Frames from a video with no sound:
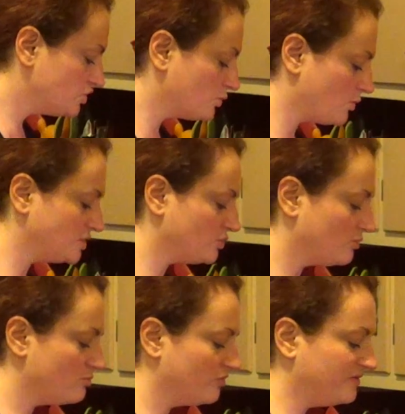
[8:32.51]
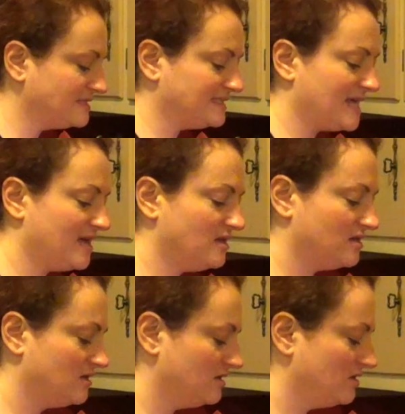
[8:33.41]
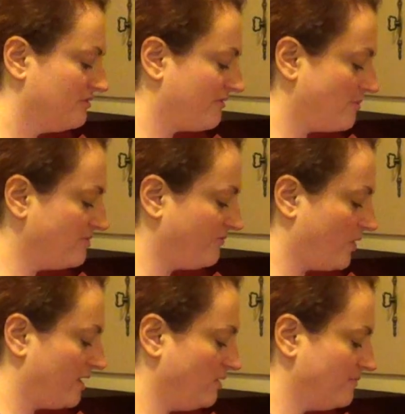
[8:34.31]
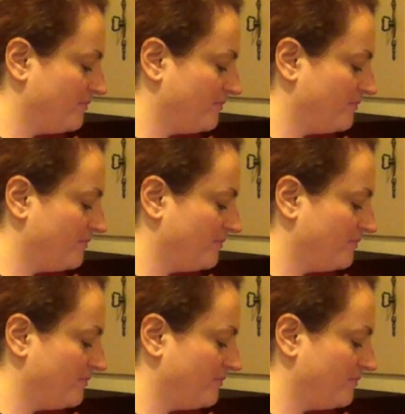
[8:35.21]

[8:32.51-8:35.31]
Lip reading: So we're going to remove the steak from the foil.